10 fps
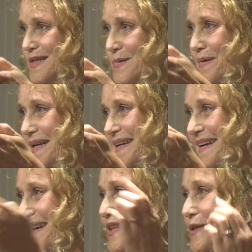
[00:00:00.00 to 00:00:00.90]
this
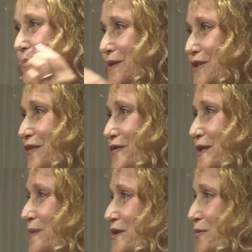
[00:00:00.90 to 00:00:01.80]
big. The bookshelf for
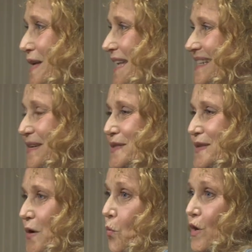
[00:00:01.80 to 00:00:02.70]
spirituality was
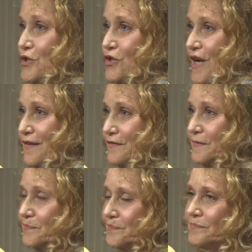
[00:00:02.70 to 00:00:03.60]
like one shelf
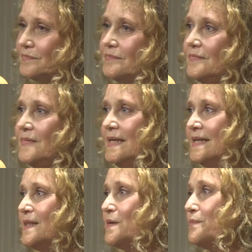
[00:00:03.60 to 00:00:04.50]

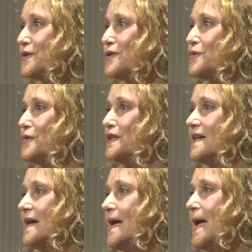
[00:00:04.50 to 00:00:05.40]
in the
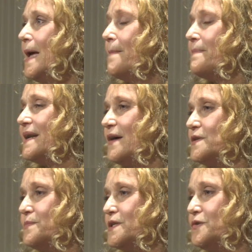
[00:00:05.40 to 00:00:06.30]
bookstore. But I
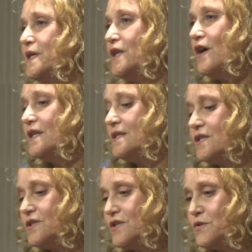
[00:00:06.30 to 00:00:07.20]
was between
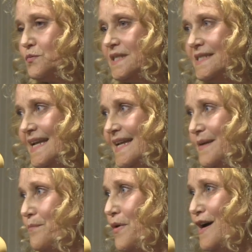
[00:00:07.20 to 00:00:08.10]
auditions one day
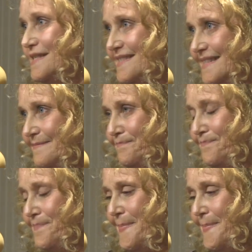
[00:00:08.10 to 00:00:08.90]
in Boston,